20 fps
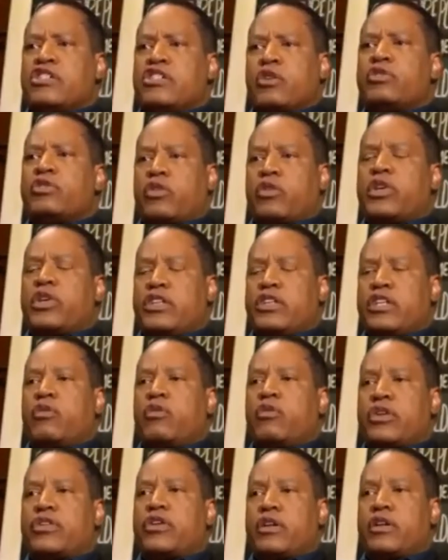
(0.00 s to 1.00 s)
That's
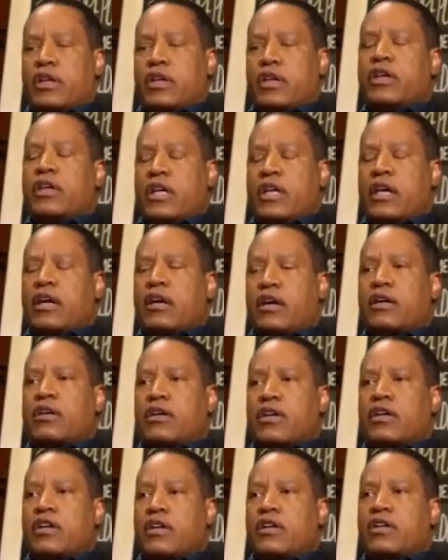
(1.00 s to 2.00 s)
exactly what
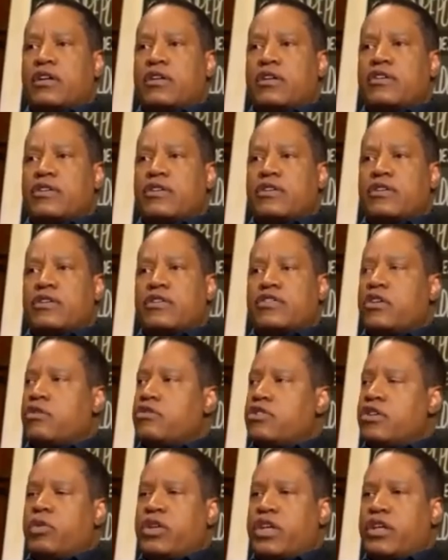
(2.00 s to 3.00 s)
believe me, that's 100%
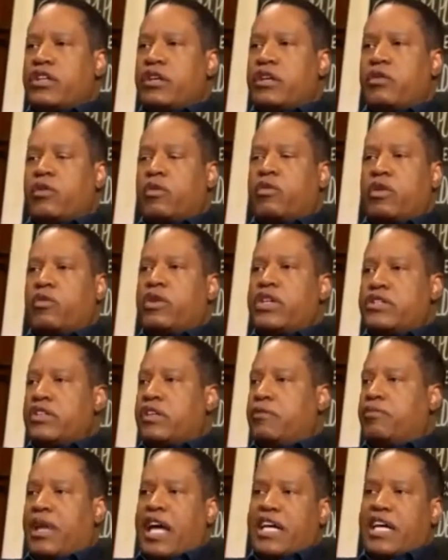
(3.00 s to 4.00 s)
what I wanted to
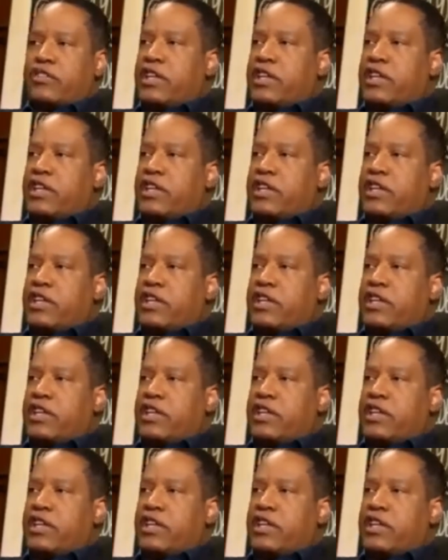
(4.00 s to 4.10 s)
have you